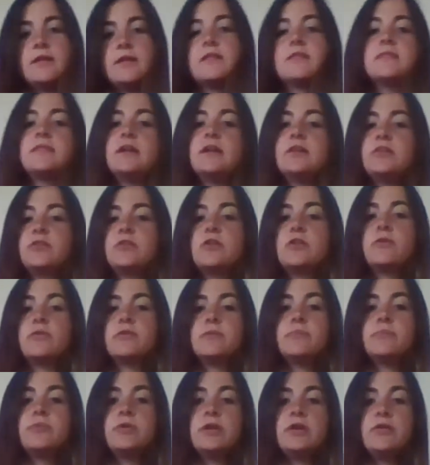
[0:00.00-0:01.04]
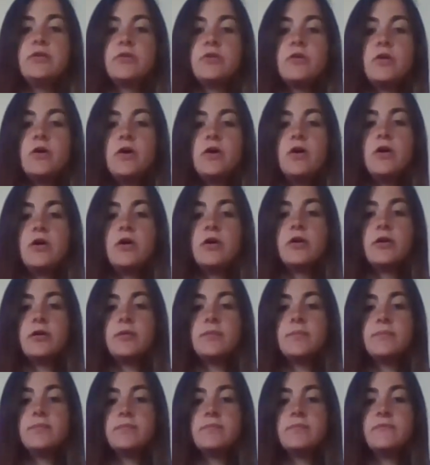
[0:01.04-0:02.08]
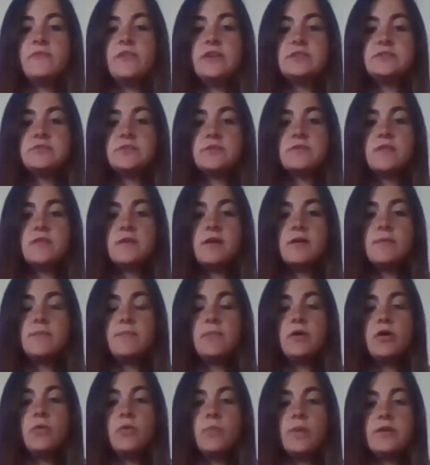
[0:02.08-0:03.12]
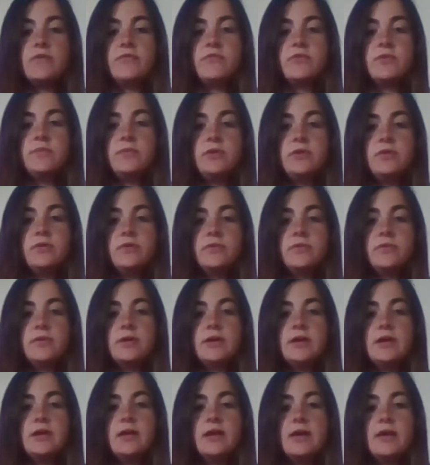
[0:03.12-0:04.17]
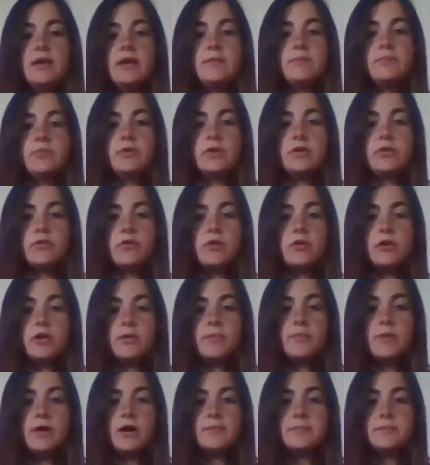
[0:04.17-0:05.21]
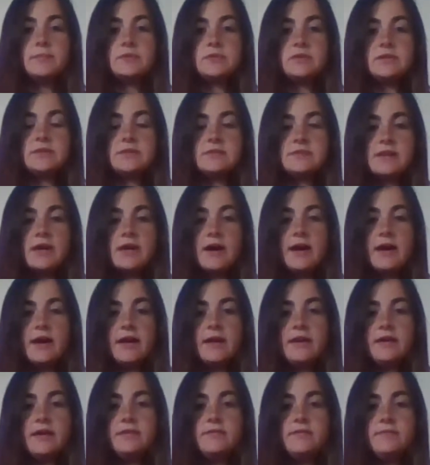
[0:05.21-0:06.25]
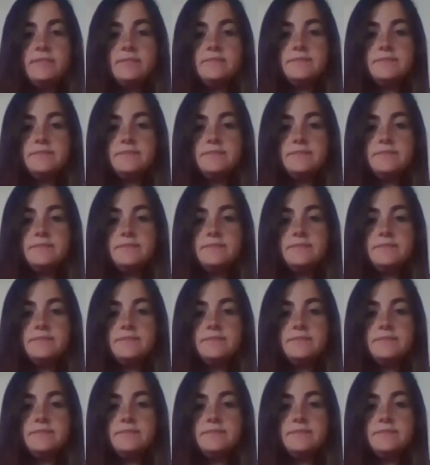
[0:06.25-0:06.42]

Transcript: Then you're going to bring your arm, face your thumb away from you, and bring your arm up to the side.